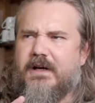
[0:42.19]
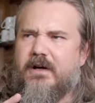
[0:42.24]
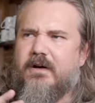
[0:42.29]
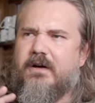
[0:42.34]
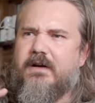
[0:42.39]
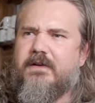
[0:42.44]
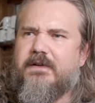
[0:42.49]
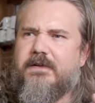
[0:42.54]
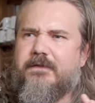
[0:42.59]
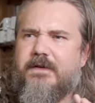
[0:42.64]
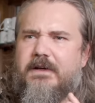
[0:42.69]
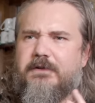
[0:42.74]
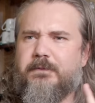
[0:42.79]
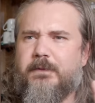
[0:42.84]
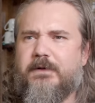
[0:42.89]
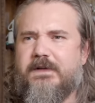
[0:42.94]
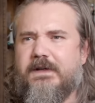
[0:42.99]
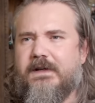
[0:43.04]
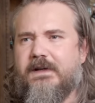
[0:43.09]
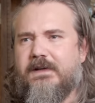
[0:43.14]
areas of
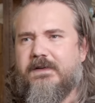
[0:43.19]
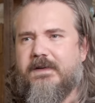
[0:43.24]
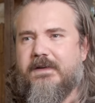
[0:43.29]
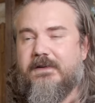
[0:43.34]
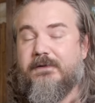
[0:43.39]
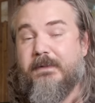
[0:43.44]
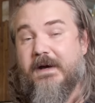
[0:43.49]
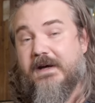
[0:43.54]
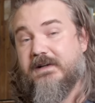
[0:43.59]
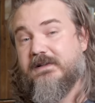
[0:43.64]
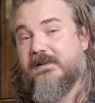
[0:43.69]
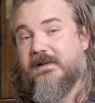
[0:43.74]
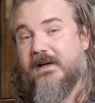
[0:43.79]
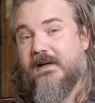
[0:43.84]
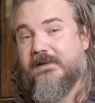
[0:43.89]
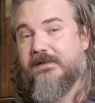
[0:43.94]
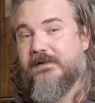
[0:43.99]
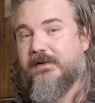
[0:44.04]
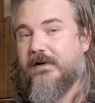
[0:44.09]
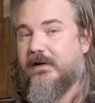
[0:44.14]
expertise that
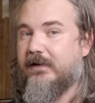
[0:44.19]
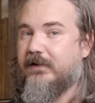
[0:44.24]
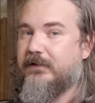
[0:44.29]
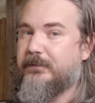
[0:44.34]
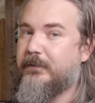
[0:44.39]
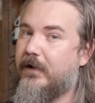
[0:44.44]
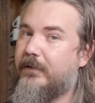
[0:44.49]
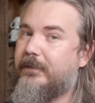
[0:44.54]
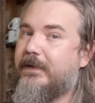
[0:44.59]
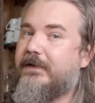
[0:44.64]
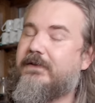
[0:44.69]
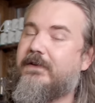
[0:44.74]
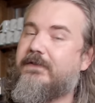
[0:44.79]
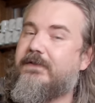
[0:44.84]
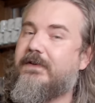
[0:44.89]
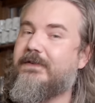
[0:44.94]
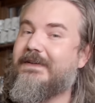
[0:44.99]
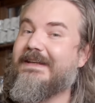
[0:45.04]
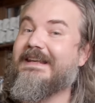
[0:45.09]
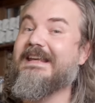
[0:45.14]
specialize in turning small
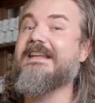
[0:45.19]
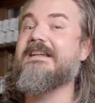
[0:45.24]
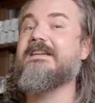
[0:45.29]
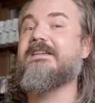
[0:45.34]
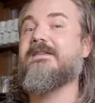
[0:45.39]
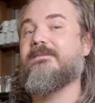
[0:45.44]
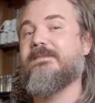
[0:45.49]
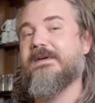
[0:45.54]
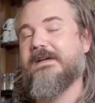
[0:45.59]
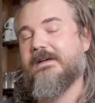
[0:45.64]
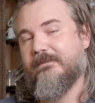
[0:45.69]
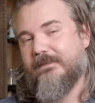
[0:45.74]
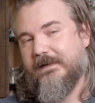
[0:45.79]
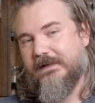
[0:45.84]
businesses into big